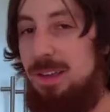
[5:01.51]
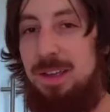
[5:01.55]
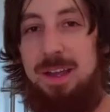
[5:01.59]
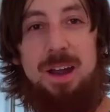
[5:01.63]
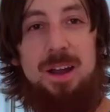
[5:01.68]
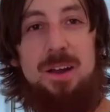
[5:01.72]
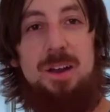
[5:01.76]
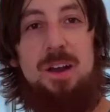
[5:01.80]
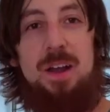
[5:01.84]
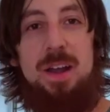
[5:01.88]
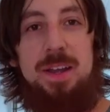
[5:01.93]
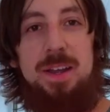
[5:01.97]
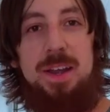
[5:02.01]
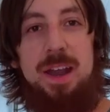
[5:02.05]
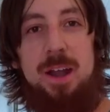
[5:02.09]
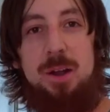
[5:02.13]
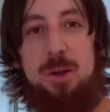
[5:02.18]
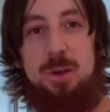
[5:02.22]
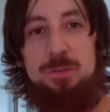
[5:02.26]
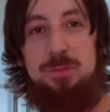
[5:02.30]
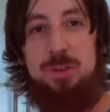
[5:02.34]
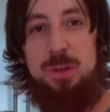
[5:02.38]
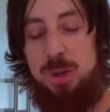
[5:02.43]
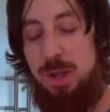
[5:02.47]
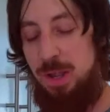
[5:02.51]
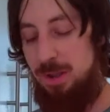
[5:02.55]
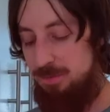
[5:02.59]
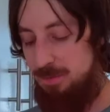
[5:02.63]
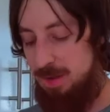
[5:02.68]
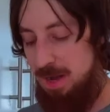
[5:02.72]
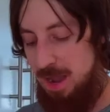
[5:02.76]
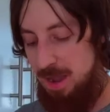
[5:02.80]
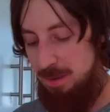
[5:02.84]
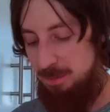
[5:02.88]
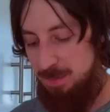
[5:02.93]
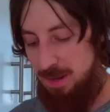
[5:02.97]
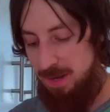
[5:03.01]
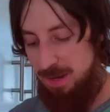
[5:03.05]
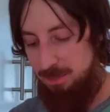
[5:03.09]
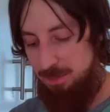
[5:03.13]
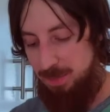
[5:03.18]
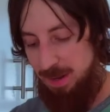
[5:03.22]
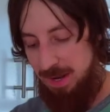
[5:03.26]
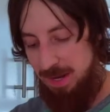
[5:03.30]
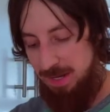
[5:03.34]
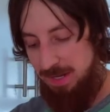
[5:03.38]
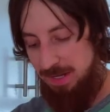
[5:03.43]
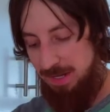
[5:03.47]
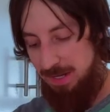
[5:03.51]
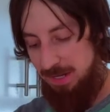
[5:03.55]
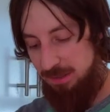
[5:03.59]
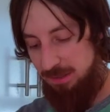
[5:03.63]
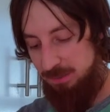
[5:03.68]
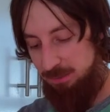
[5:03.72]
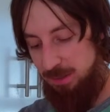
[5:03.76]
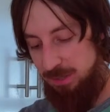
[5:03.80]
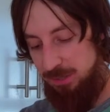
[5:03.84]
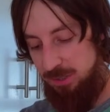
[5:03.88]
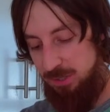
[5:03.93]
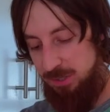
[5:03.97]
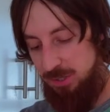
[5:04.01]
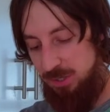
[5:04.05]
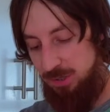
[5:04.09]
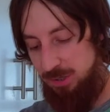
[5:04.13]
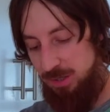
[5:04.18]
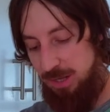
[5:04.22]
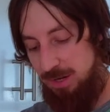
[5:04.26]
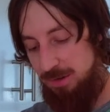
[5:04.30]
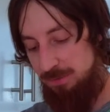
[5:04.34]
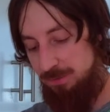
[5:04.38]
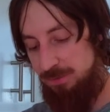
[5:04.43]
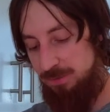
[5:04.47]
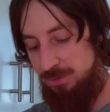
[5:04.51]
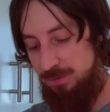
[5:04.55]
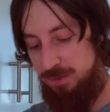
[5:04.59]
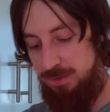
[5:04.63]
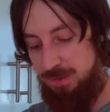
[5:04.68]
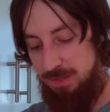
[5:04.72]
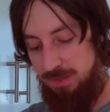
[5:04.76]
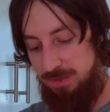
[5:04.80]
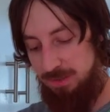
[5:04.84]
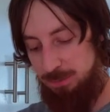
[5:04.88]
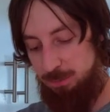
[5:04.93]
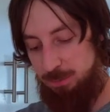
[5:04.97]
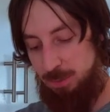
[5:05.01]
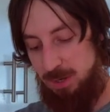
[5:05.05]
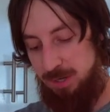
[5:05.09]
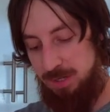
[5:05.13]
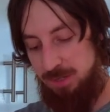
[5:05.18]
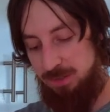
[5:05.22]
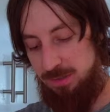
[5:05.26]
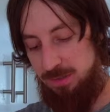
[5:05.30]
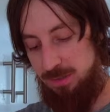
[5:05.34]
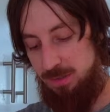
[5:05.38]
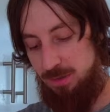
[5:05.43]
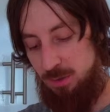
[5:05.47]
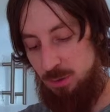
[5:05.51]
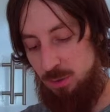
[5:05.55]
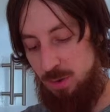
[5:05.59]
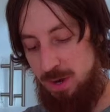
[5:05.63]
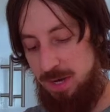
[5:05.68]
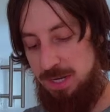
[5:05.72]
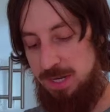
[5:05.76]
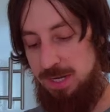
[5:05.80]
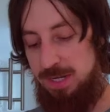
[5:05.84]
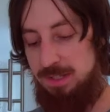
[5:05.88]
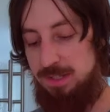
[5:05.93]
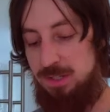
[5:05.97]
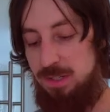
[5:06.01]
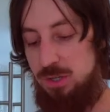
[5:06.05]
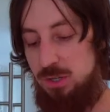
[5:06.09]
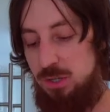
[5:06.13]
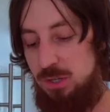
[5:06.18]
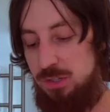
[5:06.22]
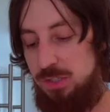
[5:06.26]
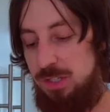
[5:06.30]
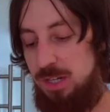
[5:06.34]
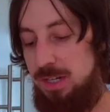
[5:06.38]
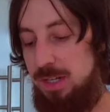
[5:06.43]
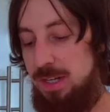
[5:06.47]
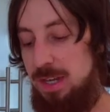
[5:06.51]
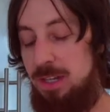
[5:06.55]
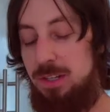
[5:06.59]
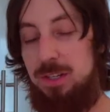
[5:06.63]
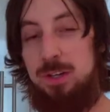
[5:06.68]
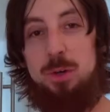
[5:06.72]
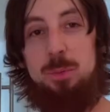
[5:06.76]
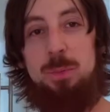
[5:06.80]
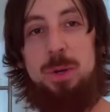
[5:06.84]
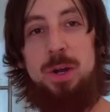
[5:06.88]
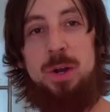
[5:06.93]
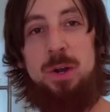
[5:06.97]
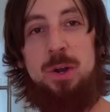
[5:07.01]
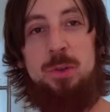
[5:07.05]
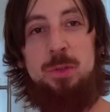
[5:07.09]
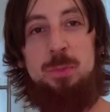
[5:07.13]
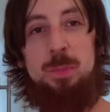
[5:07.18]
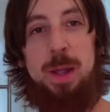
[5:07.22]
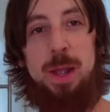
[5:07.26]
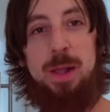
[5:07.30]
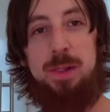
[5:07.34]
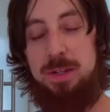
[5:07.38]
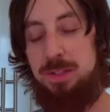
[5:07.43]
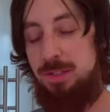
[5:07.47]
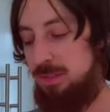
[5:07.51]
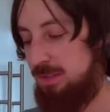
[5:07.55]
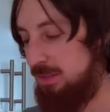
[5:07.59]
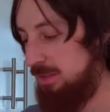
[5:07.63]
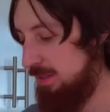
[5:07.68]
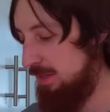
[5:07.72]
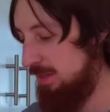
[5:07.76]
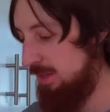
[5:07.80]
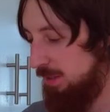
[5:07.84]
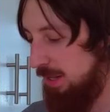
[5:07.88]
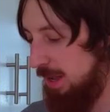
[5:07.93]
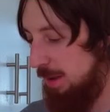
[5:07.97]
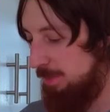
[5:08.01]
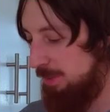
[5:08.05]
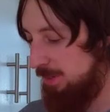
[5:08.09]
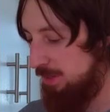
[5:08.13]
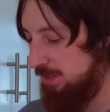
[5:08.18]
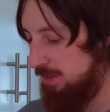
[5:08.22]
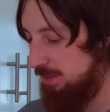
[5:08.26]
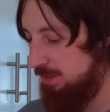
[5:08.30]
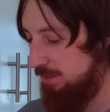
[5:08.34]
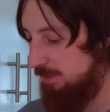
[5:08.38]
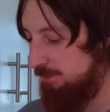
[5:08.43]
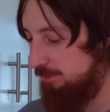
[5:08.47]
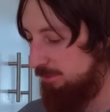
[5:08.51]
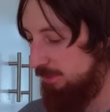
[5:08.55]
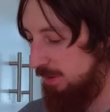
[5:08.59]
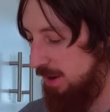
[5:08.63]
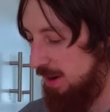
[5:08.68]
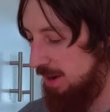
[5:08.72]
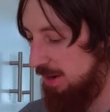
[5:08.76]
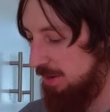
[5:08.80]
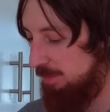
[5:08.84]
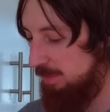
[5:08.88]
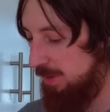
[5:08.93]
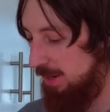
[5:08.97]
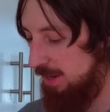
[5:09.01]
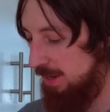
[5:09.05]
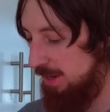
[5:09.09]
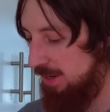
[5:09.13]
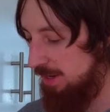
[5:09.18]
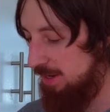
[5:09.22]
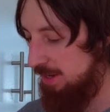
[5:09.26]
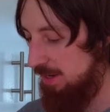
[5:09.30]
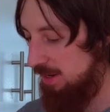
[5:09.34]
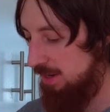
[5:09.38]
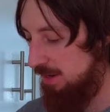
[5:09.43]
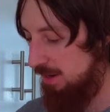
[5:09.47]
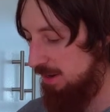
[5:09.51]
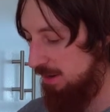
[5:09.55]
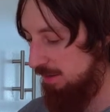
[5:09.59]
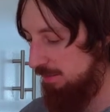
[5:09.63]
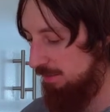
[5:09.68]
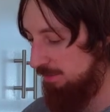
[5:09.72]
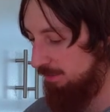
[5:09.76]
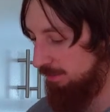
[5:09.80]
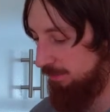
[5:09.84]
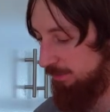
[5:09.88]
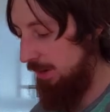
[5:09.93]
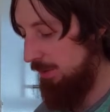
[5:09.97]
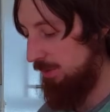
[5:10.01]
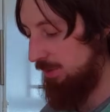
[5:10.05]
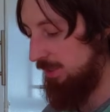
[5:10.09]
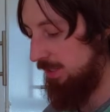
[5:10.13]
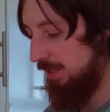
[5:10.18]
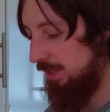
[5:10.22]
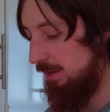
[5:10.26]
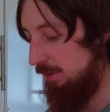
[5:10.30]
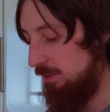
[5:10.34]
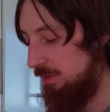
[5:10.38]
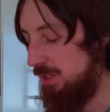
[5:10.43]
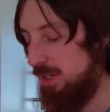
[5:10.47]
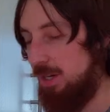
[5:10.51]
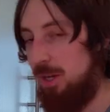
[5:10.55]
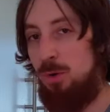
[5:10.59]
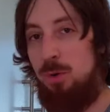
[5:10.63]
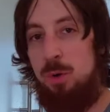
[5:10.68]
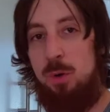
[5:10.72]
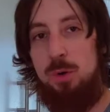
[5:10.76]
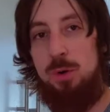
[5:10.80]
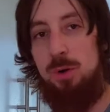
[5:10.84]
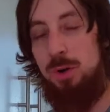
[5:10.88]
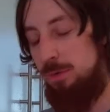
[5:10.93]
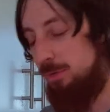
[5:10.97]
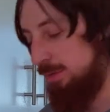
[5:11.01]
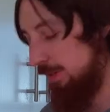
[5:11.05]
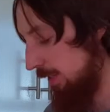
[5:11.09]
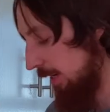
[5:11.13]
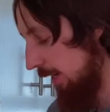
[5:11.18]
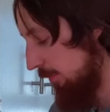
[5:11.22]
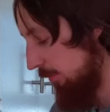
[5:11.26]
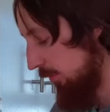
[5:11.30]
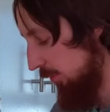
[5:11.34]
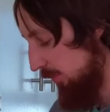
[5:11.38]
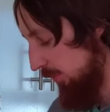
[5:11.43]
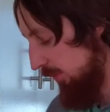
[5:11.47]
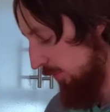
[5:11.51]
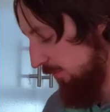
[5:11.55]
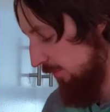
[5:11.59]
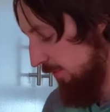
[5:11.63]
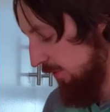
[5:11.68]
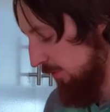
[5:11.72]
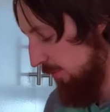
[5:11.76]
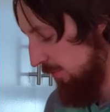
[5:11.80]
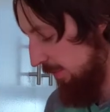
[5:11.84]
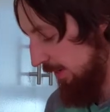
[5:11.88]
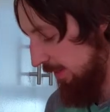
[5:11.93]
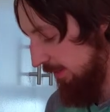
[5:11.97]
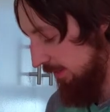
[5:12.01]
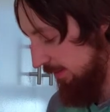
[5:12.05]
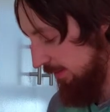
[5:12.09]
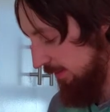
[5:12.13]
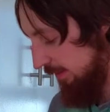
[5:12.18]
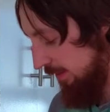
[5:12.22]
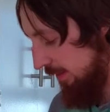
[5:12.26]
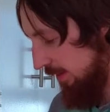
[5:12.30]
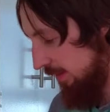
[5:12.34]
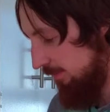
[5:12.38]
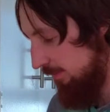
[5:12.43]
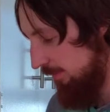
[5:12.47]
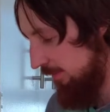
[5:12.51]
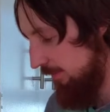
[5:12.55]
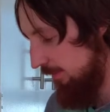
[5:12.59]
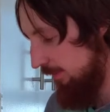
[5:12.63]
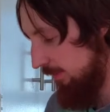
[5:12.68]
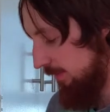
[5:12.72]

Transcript: Alright, now if you have not made pancakes much in your life, this part's quite easy. You're just going to get a little bit of earth balance, plop it in the frying pan here. I would say that was like a quarter of a tablespoon of earth balance there.